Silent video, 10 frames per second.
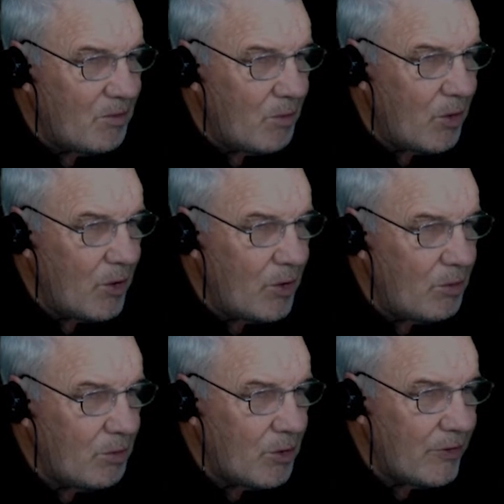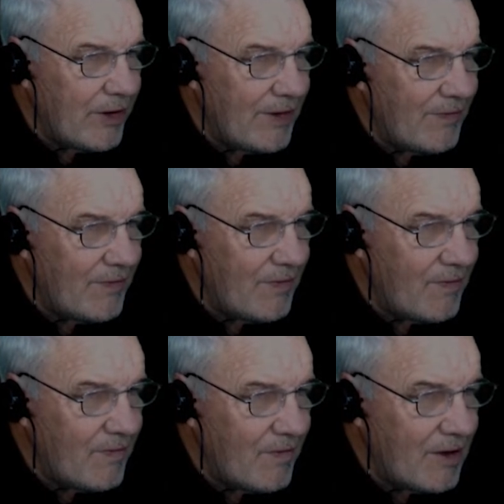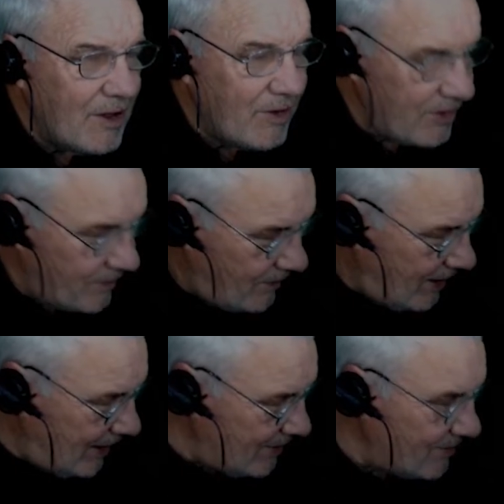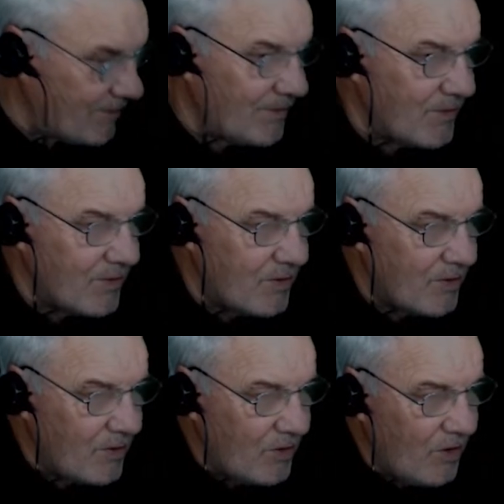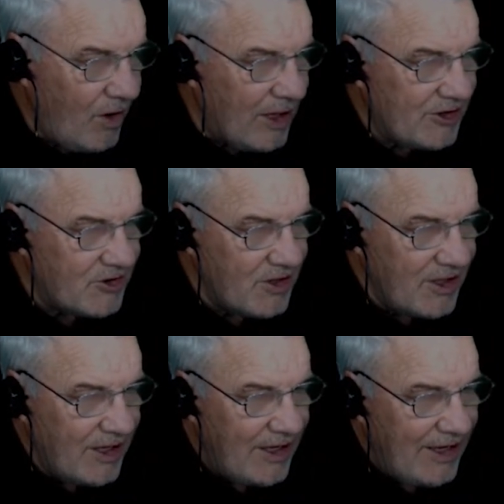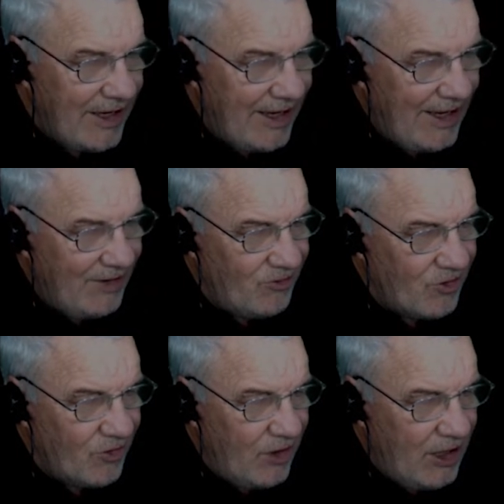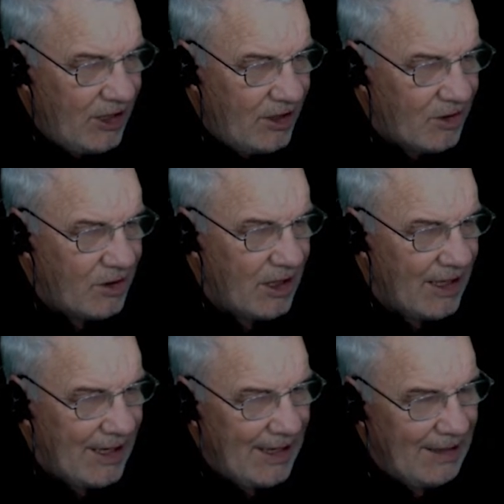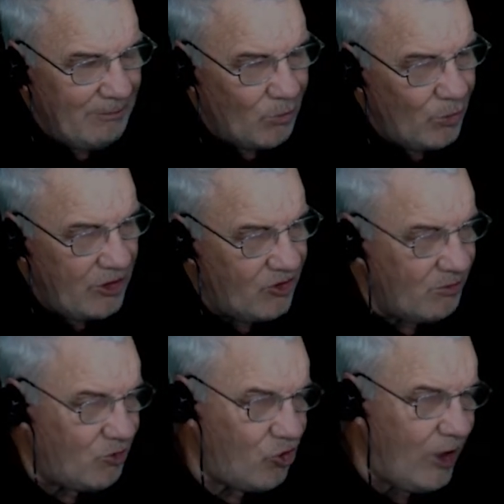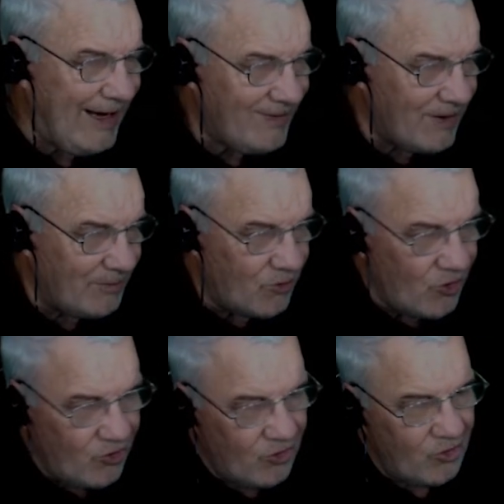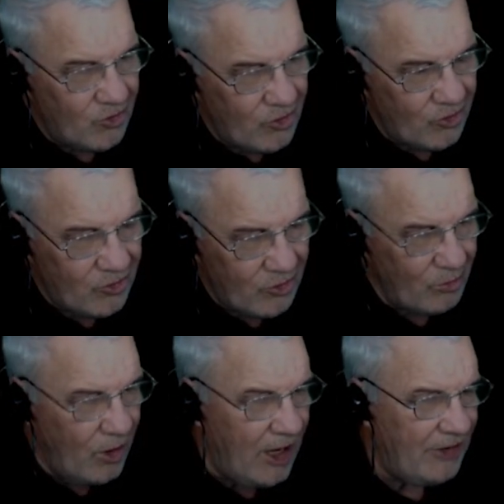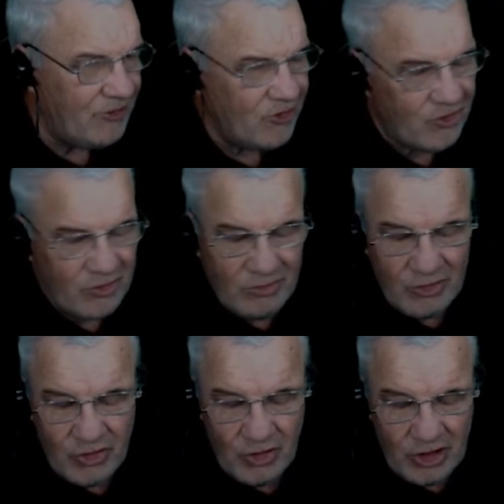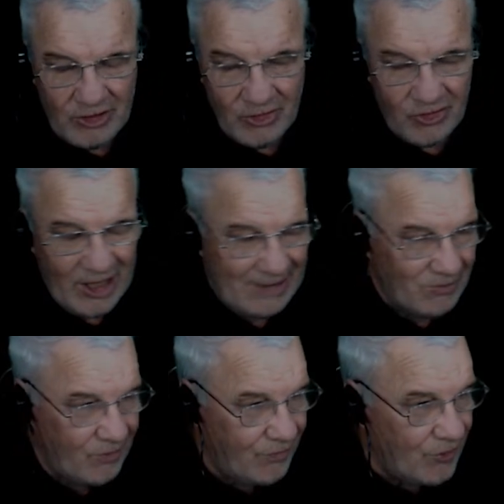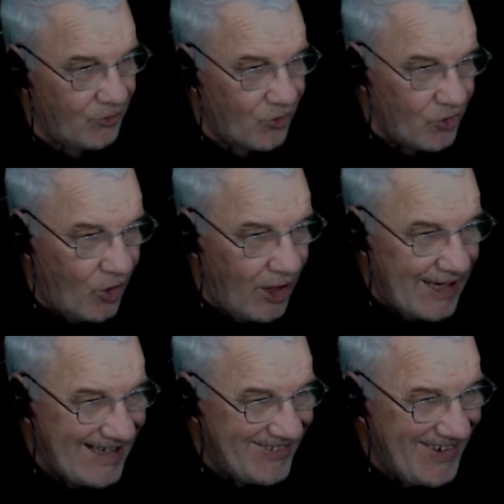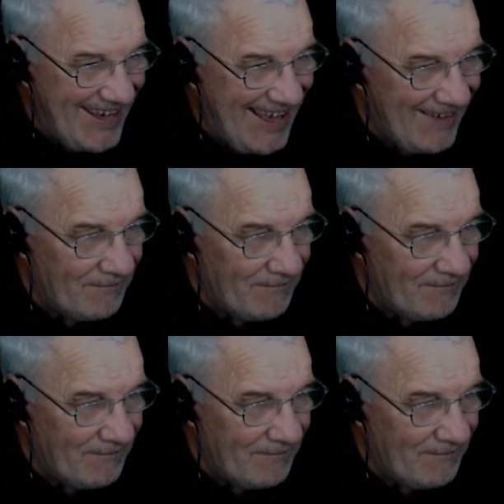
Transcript: Boom, put that in there like that. Right, and then we subtract them just because the rises, we should get the same difference in height as here.